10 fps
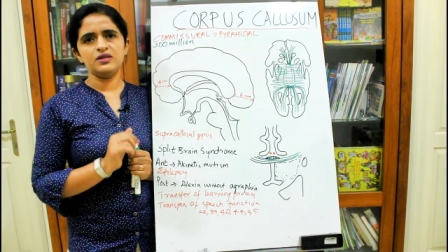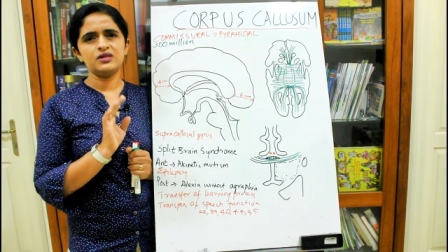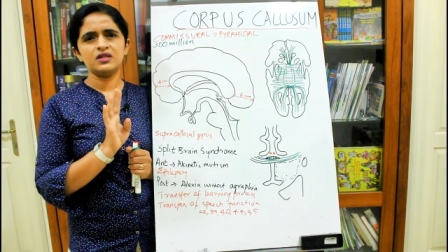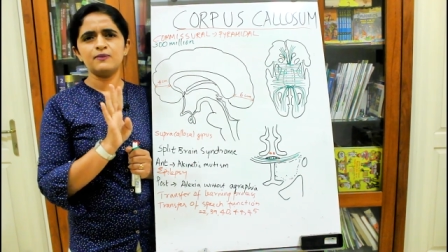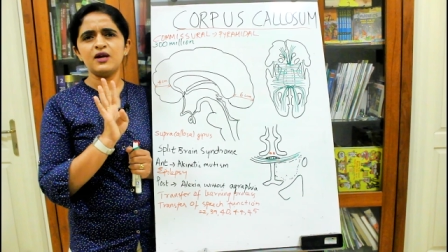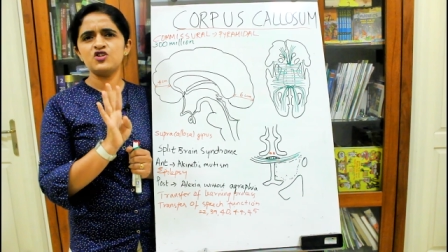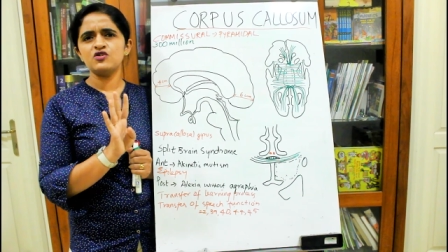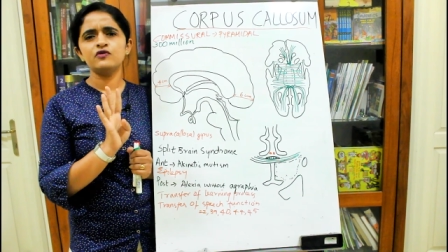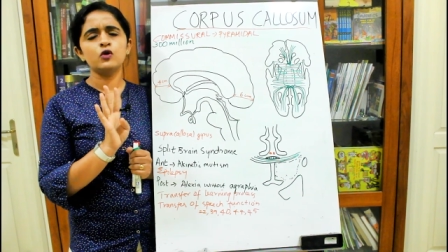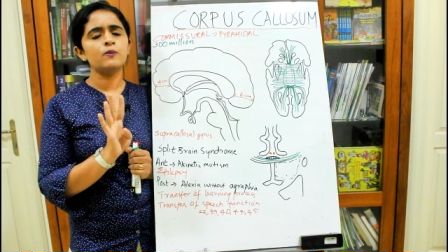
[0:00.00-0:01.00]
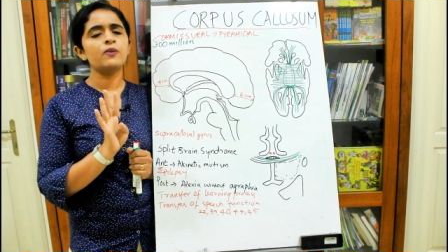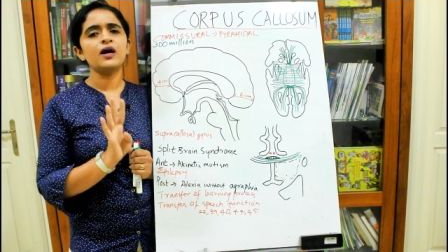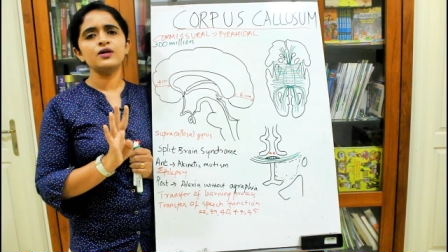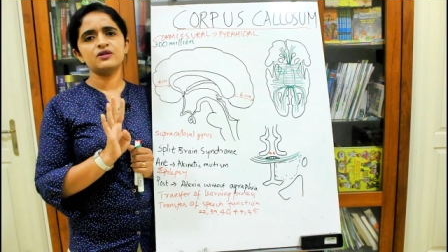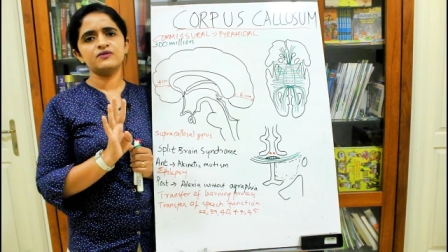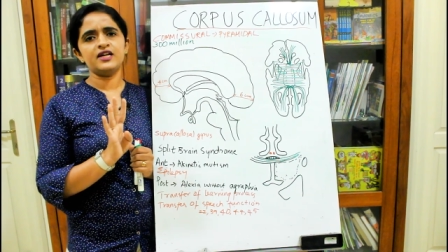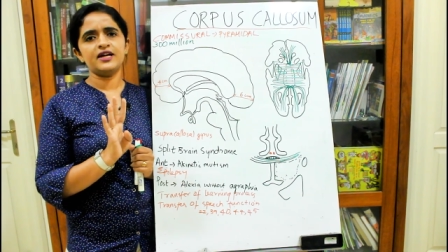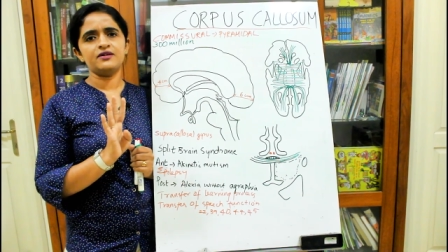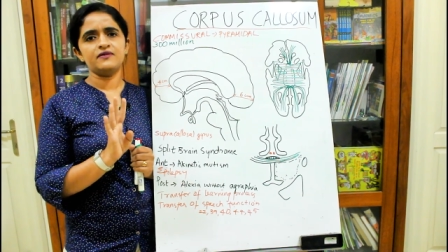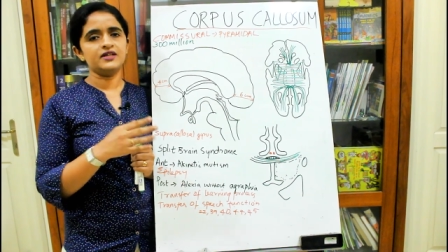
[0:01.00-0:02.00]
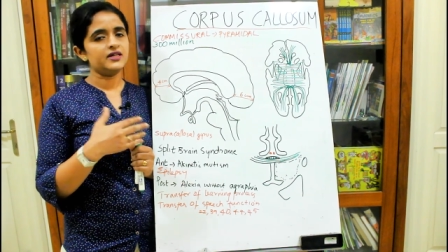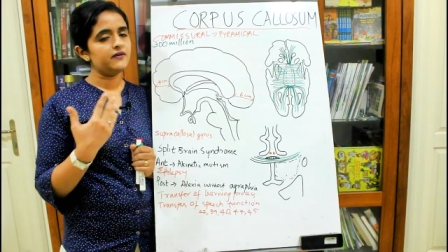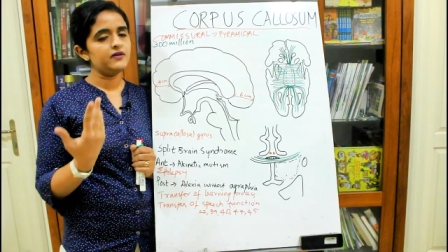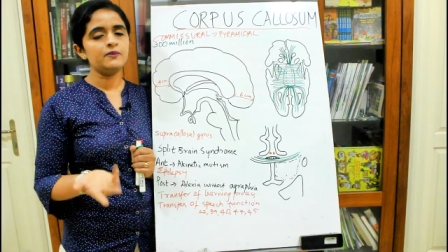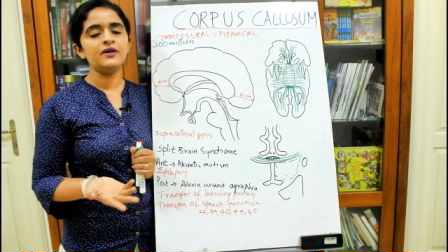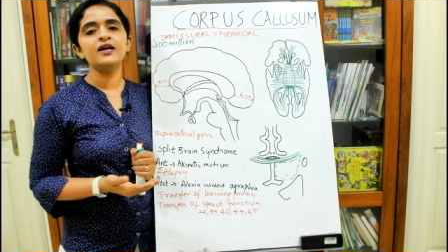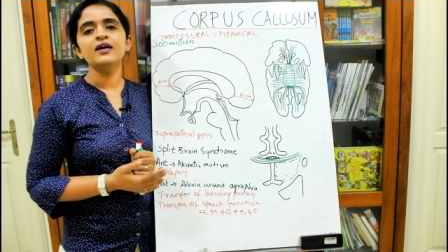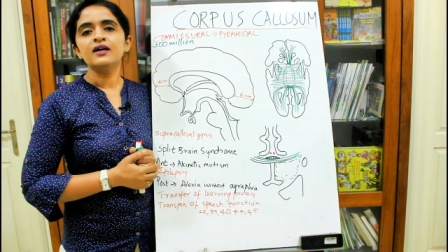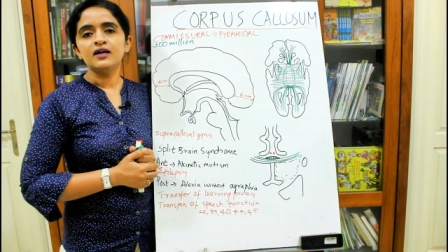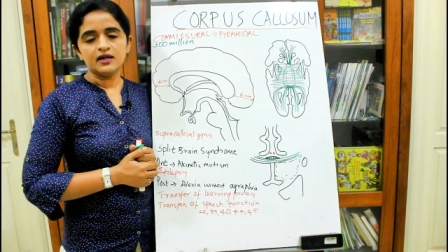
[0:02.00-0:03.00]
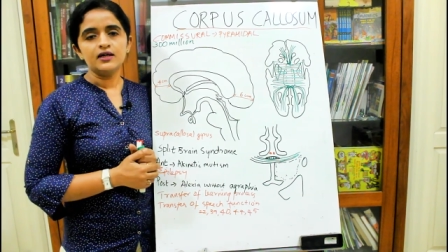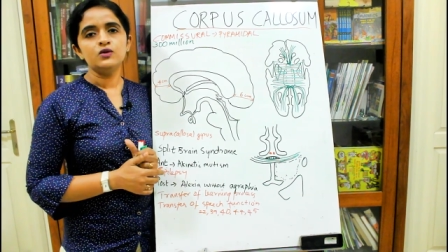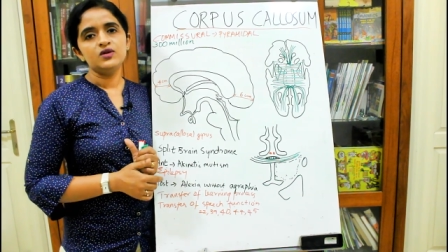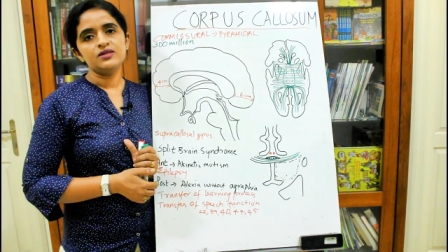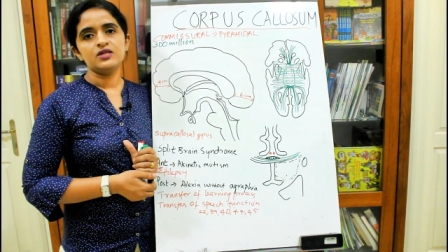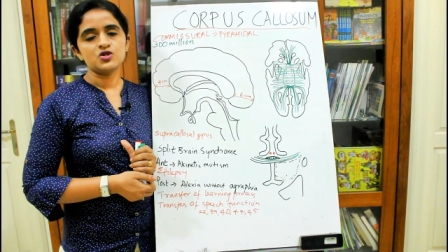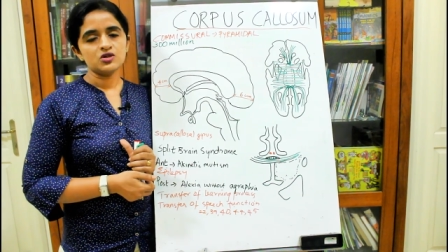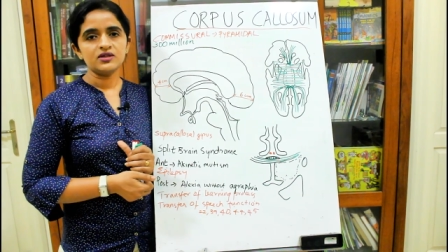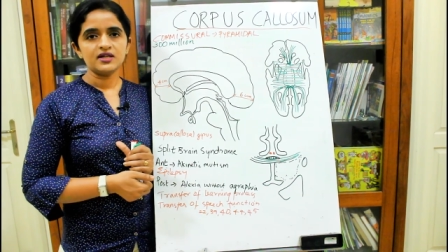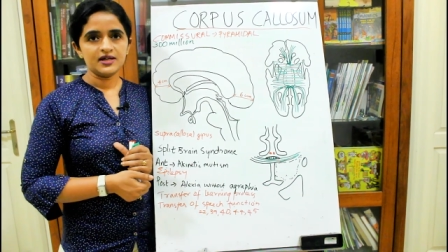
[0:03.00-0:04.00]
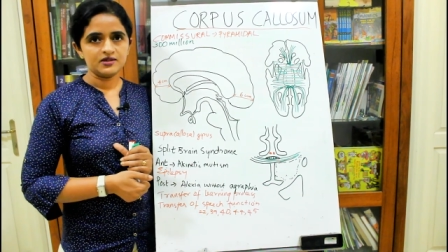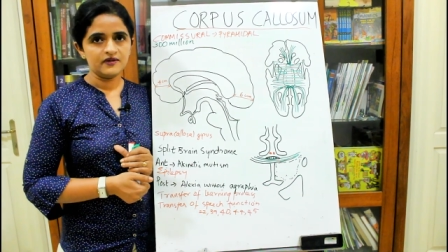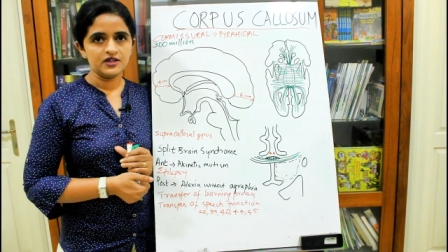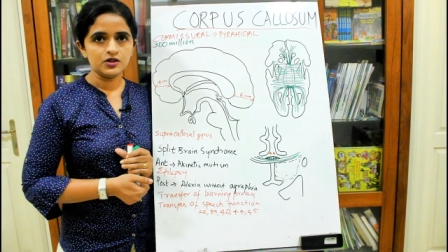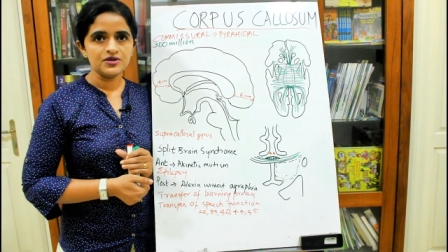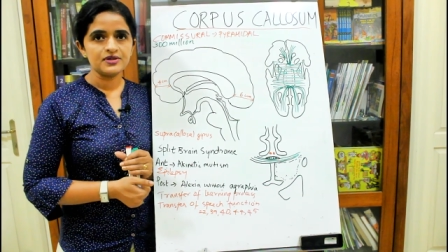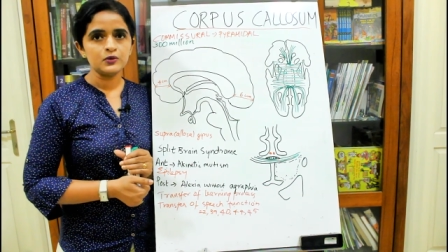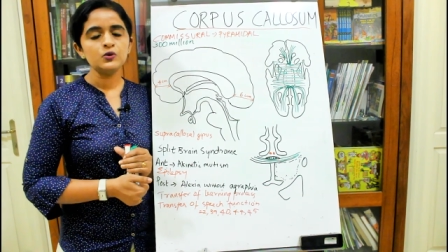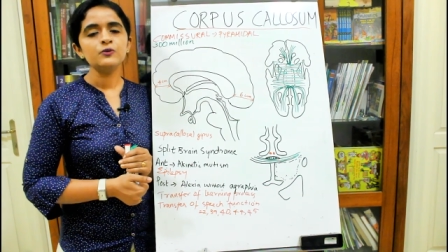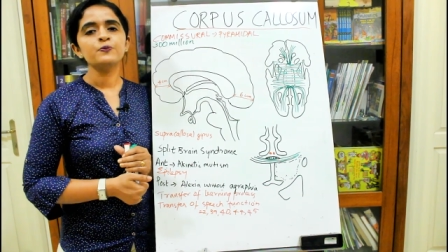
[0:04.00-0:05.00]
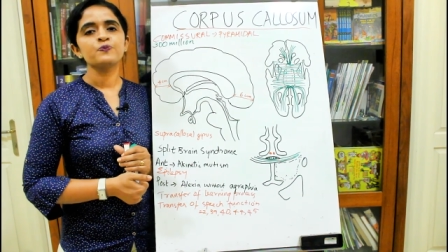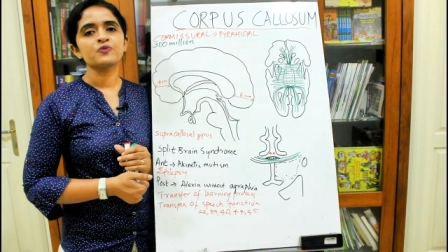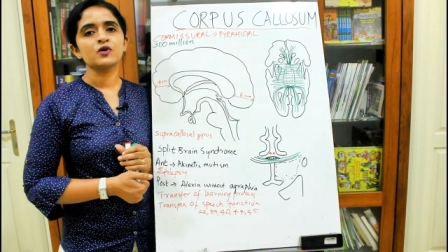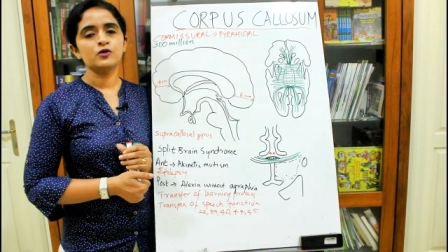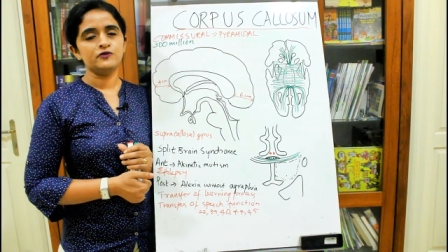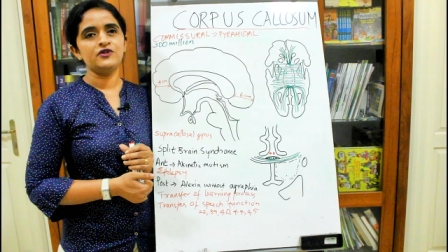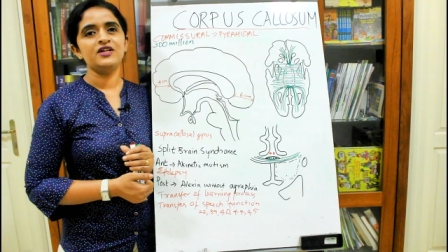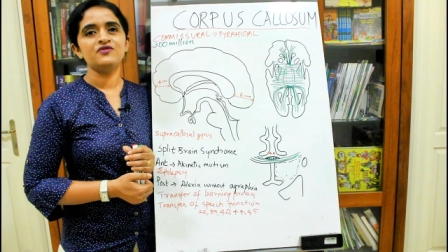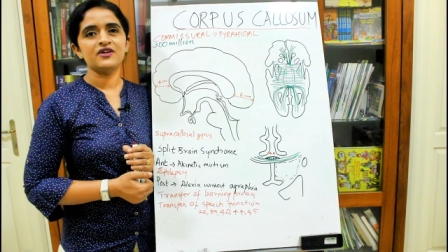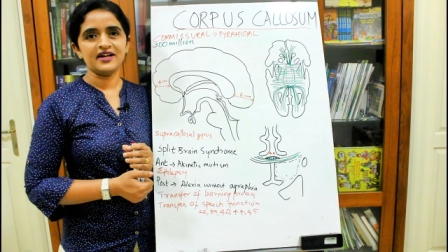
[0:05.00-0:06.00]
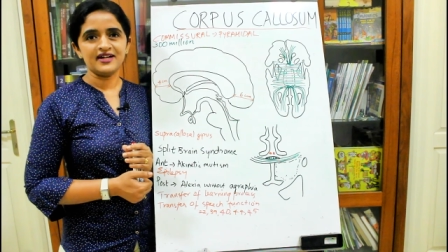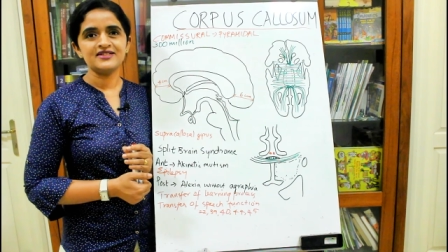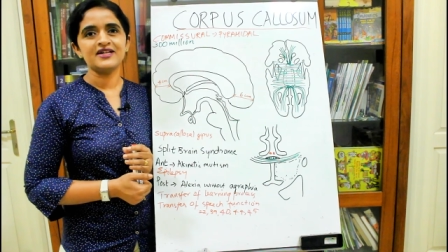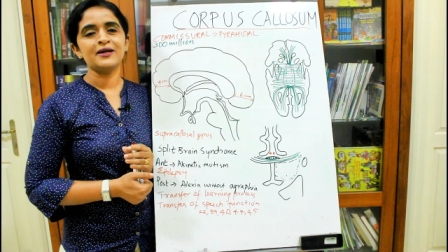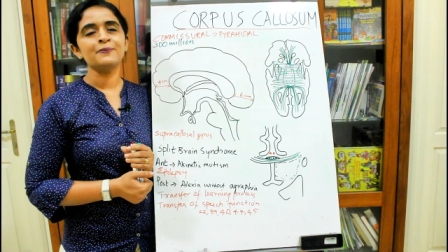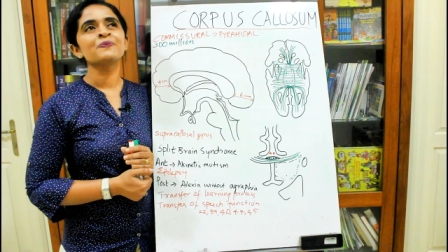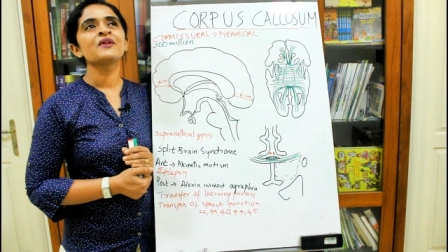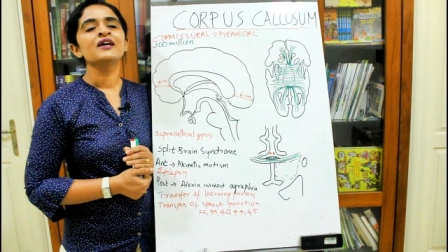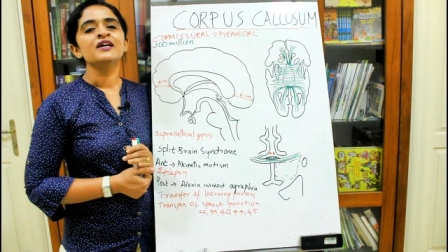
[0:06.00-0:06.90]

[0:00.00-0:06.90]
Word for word: These are the major four parts of the lateral ventricle. I will be uh, doing a session on the lateral ventricle soon, hopefully if I get time.